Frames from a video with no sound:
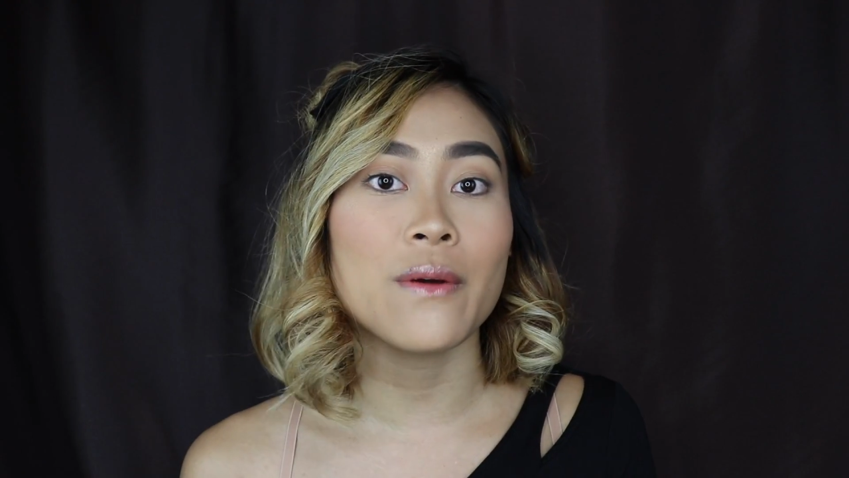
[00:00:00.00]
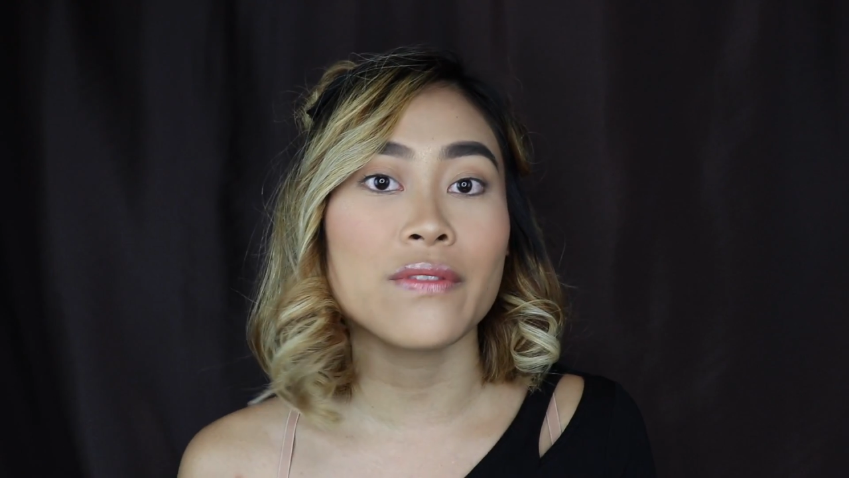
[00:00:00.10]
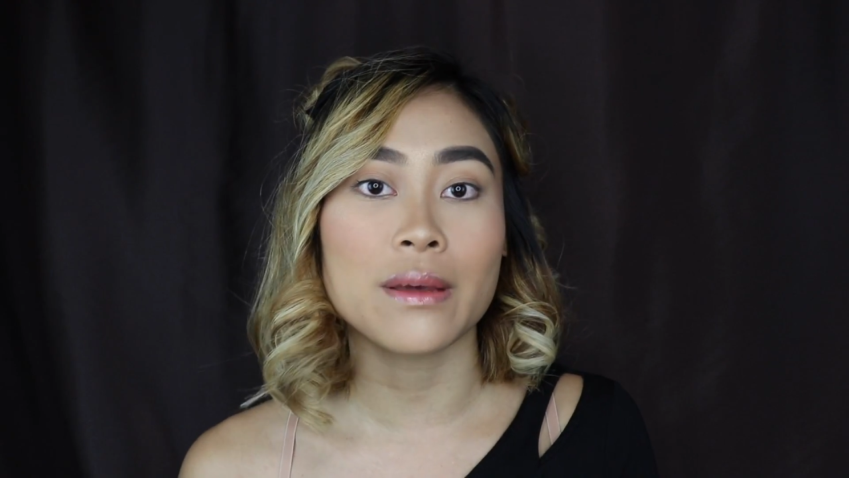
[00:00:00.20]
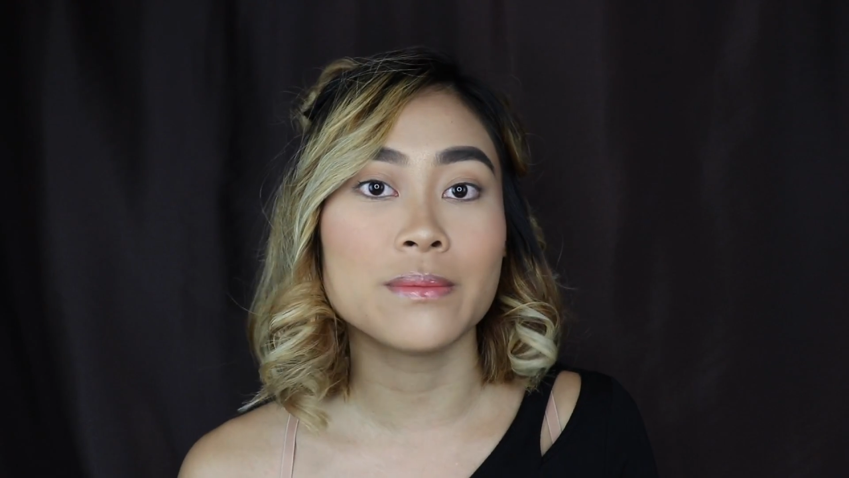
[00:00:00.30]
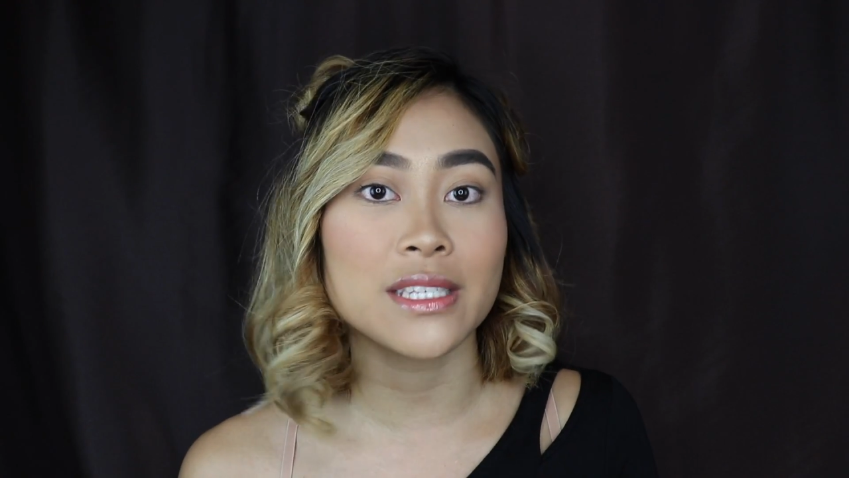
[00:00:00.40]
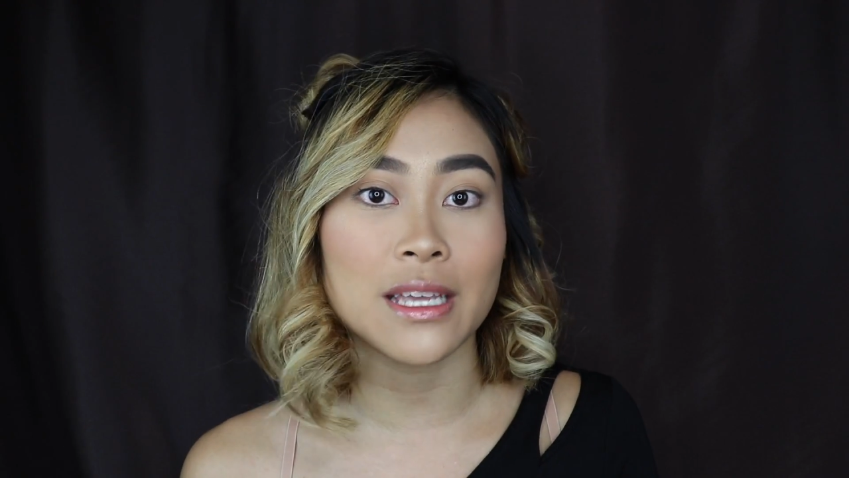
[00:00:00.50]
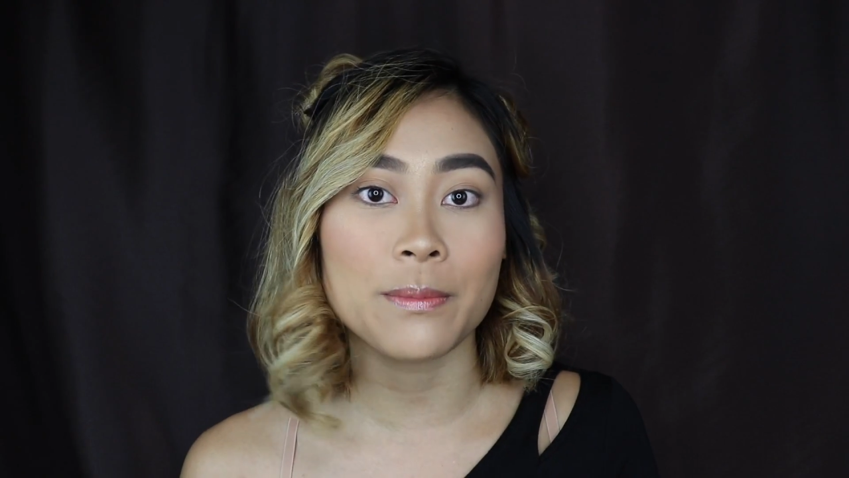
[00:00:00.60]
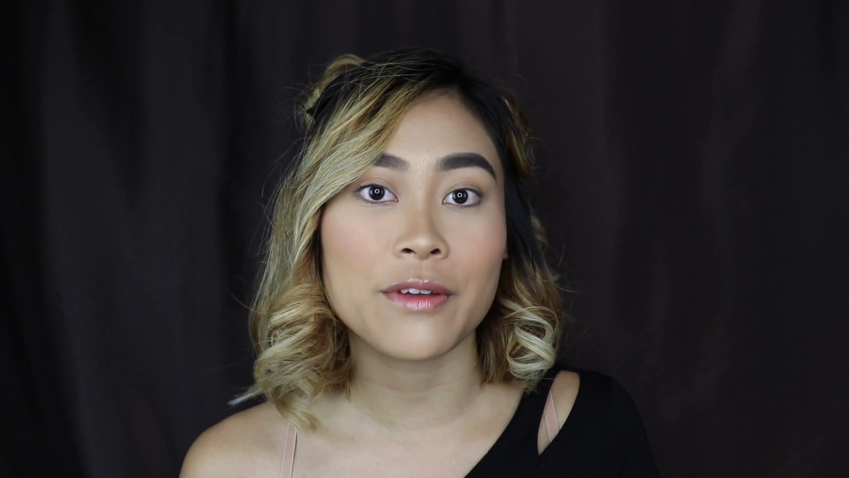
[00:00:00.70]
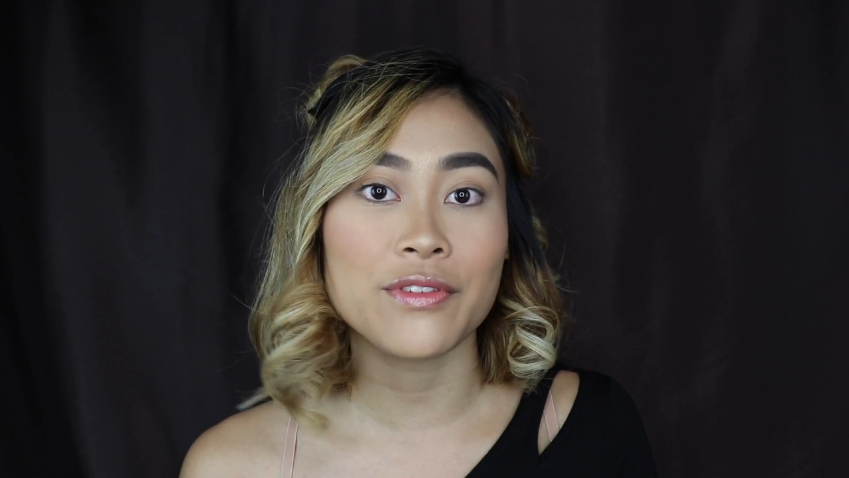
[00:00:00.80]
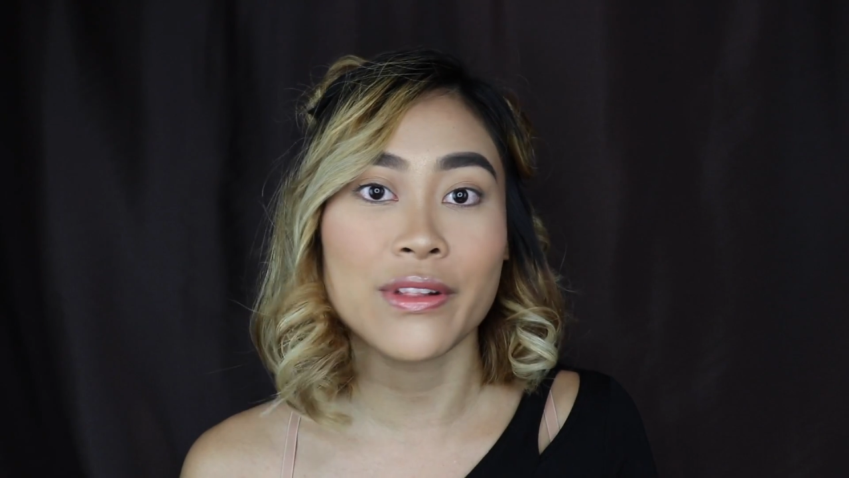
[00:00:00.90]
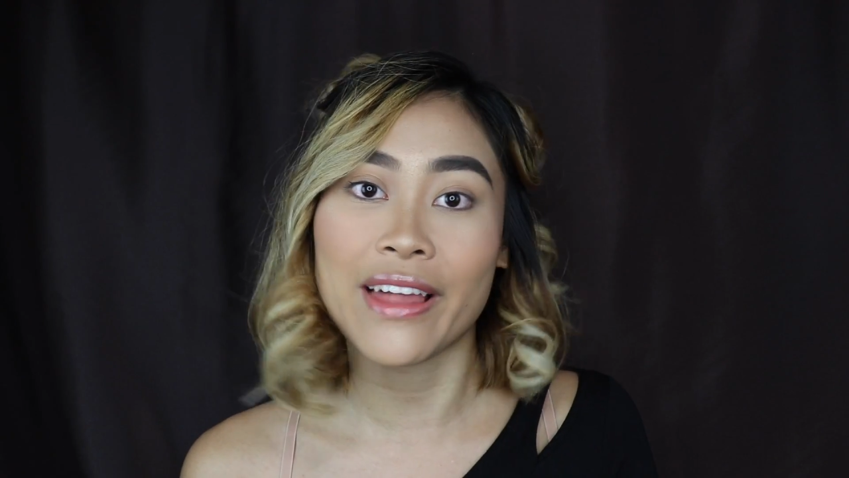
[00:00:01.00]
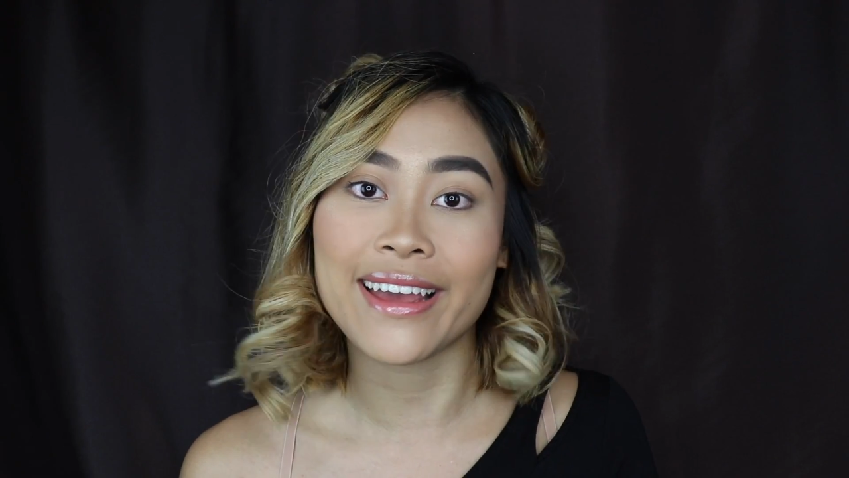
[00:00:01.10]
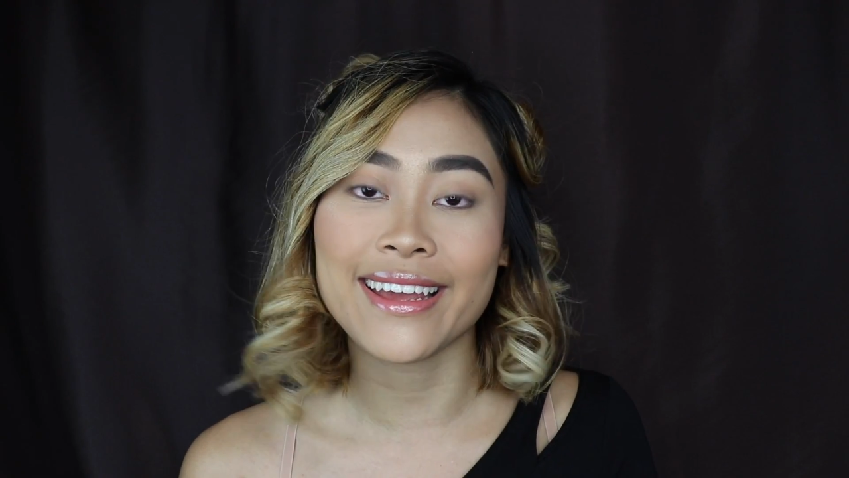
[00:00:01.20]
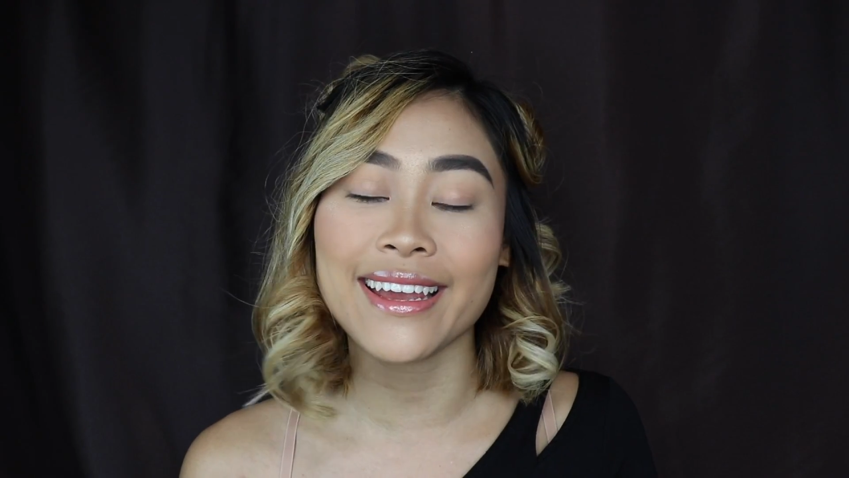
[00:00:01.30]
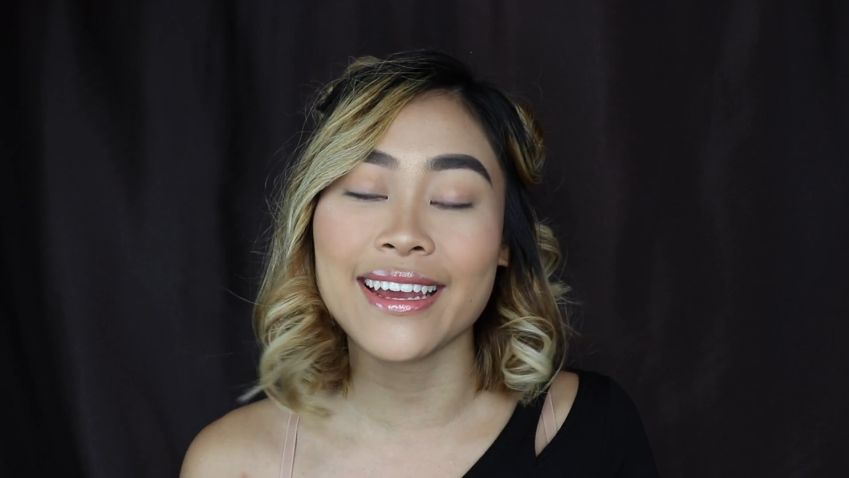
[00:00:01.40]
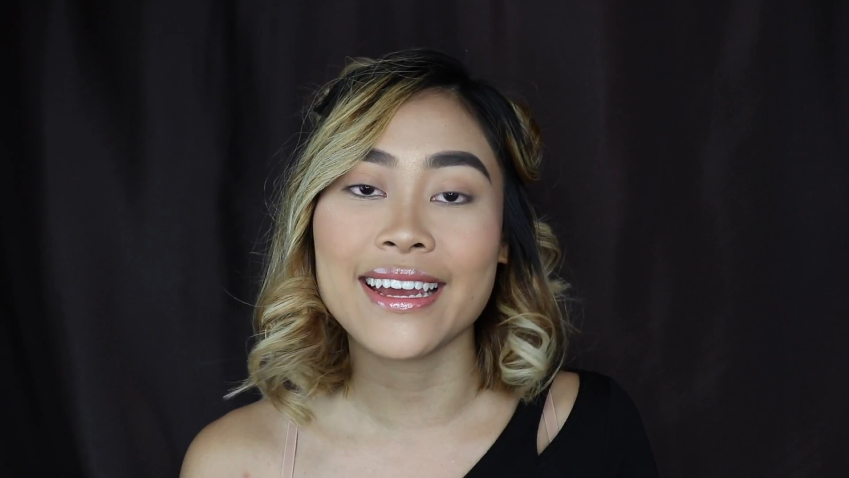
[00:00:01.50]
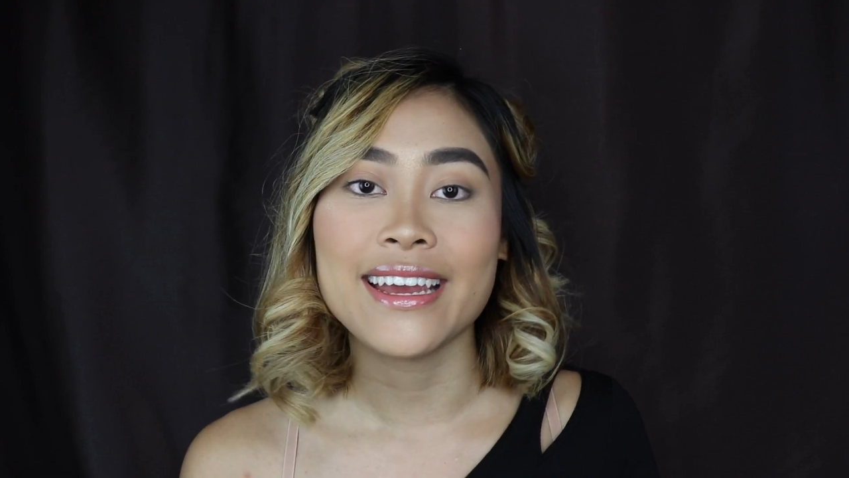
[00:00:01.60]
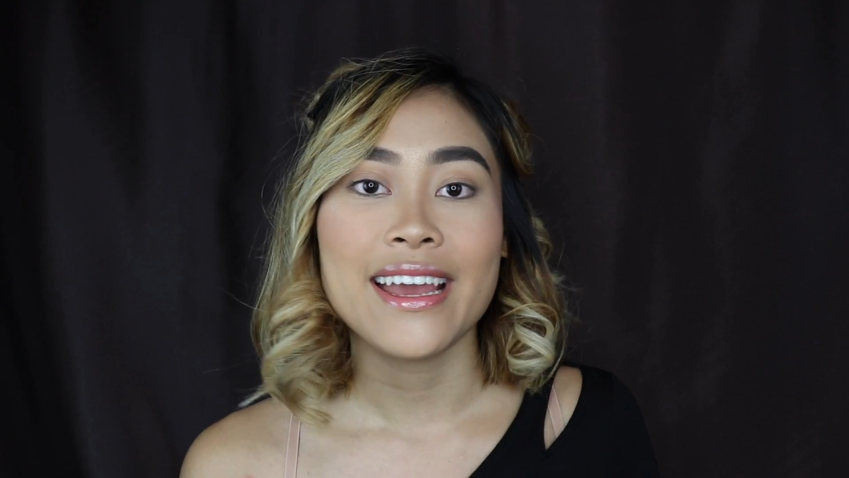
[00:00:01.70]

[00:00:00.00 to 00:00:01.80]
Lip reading: a thumbs up if you like it,